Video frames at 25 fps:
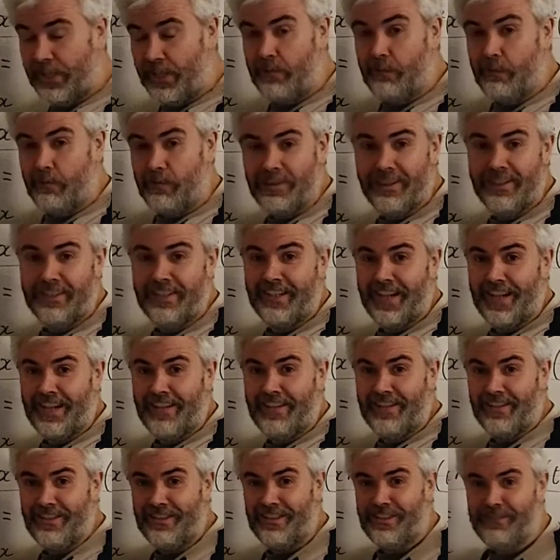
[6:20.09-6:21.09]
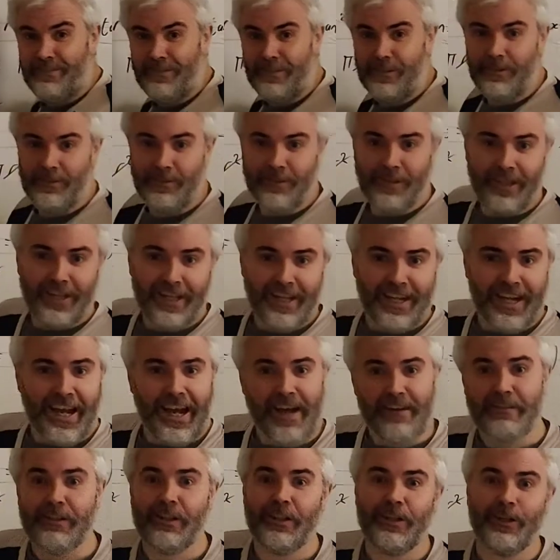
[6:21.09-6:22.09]
equal to tangent if you
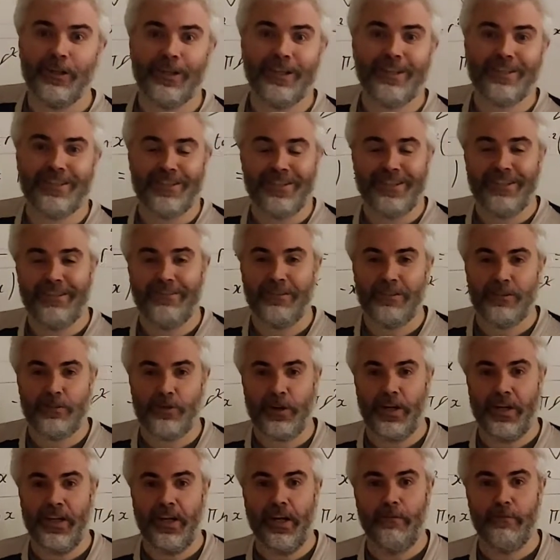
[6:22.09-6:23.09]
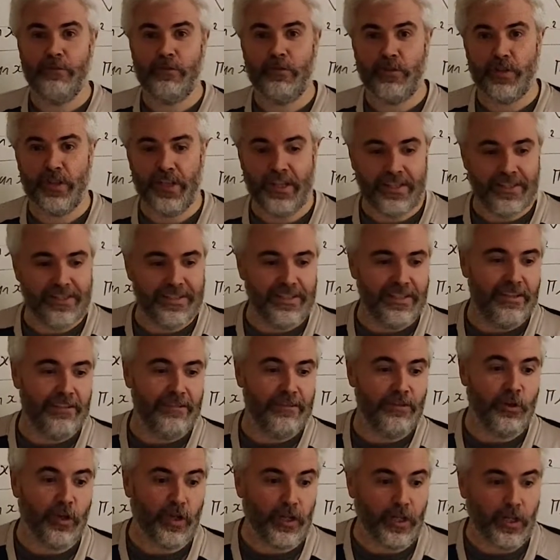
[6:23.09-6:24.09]
have a look at your different trigonometry and see
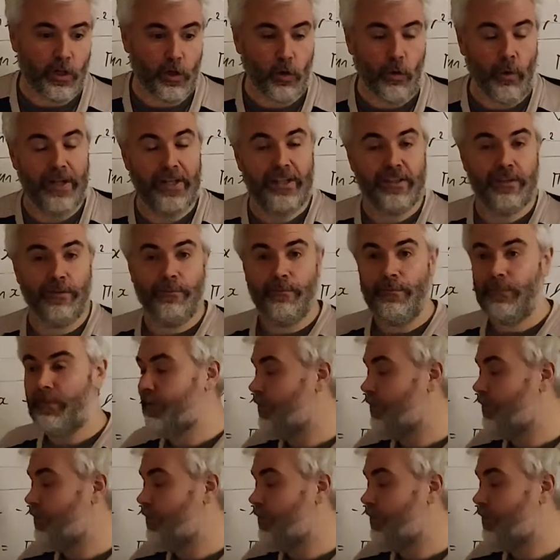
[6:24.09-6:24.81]
if you can equate them